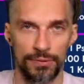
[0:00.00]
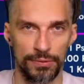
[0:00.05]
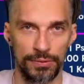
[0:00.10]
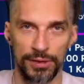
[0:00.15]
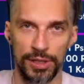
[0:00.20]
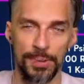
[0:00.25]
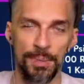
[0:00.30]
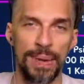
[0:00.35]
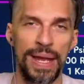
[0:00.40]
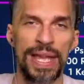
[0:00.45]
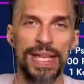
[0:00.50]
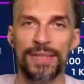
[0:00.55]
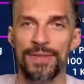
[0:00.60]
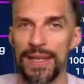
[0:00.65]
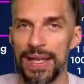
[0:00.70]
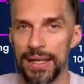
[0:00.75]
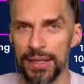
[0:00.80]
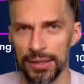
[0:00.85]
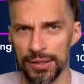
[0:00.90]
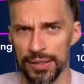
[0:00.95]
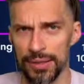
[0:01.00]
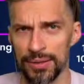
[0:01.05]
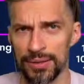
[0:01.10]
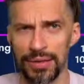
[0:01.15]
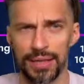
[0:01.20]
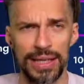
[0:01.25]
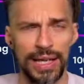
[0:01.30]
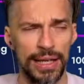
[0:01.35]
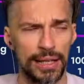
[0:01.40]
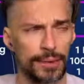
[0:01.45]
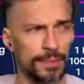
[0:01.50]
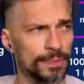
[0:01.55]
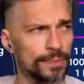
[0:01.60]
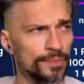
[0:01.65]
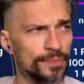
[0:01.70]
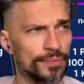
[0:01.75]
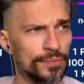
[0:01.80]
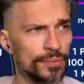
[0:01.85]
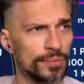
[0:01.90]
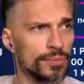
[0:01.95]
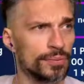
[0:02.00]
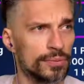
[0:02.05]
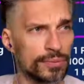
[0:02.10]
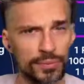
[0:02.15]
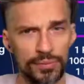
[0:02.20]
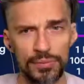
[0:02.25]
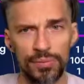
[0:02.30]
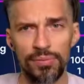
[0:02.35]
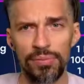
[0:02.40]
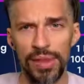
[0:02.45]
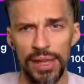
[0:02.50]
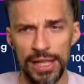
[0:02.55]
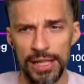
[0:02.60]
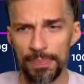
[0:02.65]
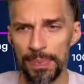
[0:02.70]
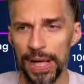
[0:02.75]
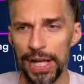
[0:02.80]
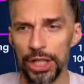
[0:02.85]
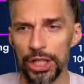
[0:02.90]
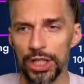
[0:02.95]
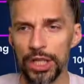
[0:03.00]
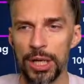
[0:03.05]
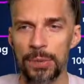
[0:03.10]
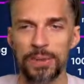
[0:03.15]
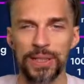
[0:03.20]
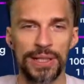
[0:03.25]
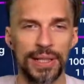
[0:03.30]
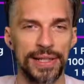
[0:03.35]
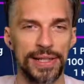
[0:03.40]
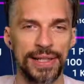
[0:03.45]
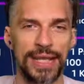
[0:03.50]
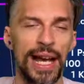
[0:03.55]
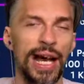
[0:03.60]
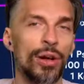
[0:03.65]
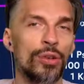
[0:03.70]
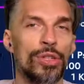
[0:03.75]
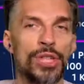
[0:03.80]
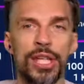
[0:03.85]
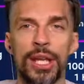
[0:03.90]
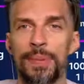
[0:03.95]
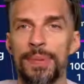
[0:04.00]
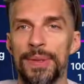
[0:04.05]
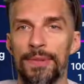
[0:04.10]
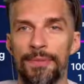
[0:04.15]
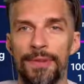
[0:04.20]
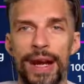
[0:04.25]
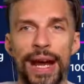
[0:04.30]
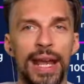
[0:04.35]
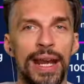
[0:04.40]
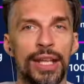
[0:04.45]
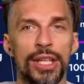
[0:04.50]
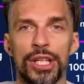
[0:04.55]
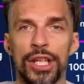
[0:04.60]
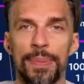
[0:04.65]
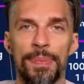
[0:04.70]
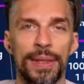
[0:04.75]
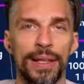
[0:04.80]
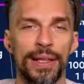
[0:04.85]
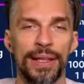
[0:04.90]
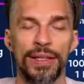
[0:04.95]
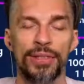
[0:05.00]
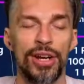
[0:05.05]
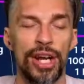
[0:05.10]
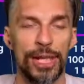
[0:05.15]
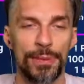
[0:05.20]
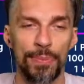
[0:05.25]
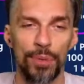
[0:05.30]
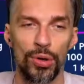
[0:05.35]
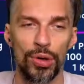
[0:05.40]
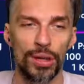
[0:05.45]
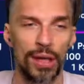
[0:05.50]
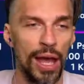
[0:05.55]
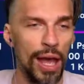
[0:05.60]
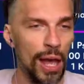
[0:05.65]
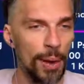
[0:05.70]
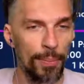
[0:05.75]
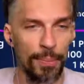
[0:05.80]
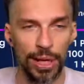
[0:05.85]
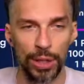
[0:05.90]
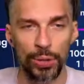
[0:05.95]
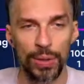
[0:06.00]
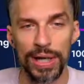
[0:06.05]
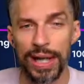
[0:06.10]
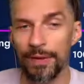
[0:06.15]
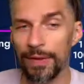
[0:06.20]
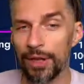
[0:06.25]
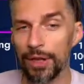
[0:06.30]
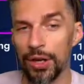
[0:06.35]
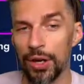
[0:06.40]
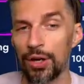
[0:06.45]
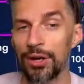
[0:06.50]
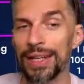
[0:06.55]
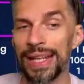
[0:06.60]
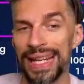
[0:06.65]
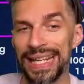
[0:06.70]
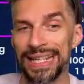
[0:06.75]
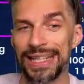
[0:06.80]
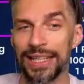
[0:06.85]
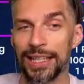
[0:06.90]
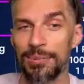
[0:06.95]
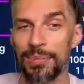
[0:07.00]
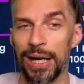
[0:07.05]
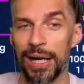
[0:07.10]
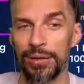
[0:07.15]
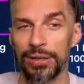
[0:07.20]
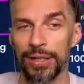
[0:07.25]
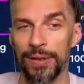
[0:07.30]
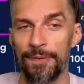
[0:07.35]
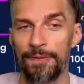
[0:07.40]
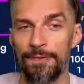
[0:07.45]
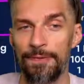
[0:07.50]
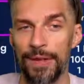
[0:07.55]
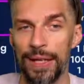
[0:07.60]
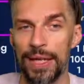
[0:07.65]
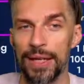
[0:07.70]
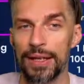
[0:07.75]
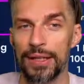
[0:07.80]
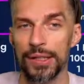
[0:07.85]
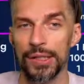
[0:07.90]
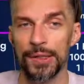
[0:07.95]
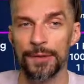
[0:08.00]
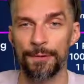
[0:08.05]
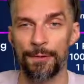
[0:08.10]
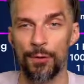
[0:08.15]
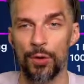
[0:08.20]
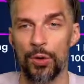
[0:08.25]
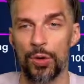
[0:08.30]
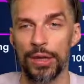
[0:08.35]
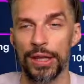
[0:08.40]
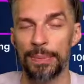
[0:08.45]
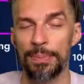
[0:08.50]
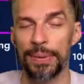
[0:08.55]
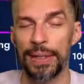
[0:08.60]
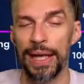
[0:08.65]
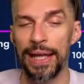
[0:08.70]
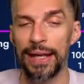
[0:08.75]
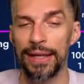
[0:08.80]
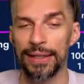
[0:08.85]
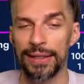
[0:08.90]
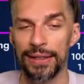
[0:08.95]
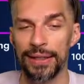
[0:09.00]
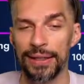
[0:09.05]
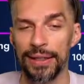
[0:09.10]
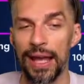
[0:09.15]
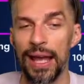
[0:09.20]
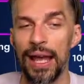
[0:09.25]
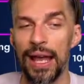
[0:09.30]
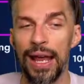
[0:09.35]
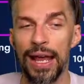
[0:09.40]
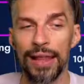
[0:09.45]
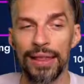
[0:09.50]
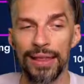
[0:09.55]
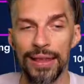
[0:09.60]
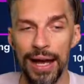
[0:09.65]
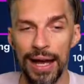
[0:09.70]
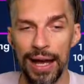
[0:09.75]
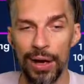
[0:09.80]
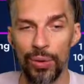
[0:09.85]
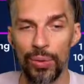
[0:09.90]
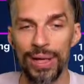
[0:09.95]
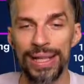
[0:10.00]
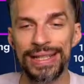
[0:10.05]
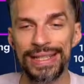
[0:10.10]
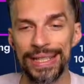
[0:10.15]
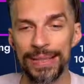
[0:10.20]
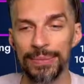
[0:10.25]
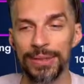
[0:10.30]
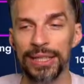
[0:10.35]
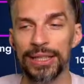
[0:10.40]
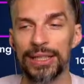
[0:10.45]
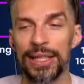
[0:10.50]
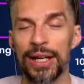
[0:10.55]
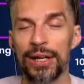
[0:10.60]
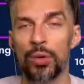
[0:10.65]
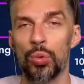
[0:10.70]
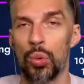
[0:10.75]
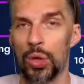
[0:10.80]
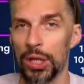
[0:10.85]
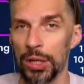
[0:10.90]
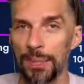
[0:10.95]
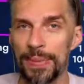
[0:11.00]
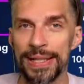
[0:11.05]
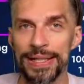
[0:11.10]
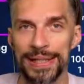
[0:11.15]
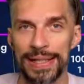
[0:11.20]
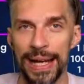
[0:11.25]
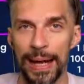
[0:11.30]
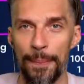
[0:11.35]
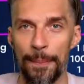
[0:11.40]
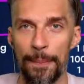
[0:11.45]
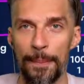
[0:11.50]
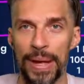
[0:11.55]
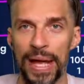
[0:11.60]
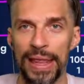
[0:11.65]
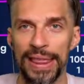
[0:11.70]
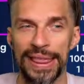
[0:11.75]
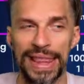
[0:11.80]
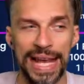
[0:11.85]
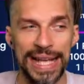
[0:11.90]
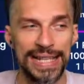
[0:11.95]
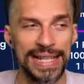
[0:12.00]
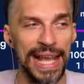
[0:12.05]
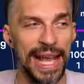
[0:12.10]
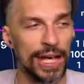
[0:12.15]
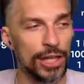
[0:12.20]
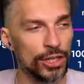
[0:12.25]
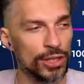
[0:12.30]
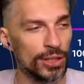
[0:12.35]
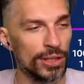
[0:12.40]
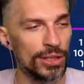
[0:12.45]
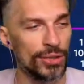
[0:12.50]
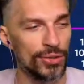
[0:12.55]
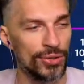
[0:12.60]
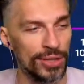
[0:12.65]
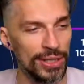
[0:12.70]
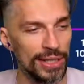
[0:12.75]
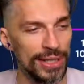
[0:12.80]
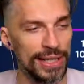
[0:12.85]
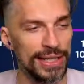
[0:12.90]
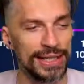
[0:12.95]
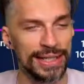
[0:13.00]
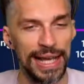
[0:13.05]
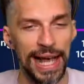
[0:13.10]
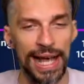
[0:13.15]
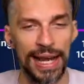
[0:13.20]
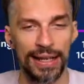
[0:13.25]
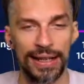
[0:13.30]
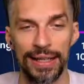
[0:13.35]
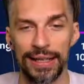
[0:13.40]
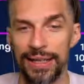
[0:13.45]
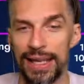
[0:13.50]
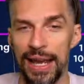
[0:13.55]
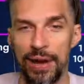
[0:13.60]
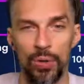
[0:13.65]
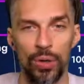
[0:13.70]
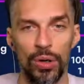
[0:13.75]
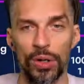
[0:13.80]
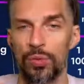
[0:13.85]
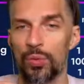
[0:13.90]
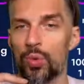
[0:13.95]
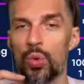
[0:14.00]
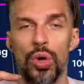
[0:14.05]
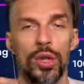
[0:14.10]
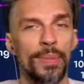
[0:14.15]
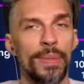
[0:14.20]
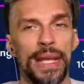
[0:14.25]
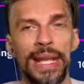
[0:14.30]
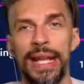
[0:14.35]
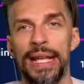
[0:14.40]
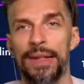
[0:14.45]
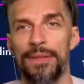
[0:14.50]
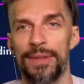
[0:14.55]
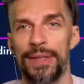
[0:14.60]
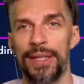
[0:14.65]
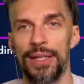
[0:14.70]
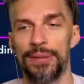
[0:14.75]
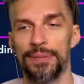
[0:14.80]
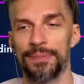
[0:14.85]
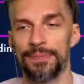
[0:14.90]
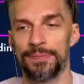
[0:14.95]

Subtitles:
space vehicles, like spaceships, like scout ship, the fighting ship, and the transport, but we haven't heard anything about the vehicles for the planet. And now it seems that there will be some, and that's actually really exciting. And they won't be NFT,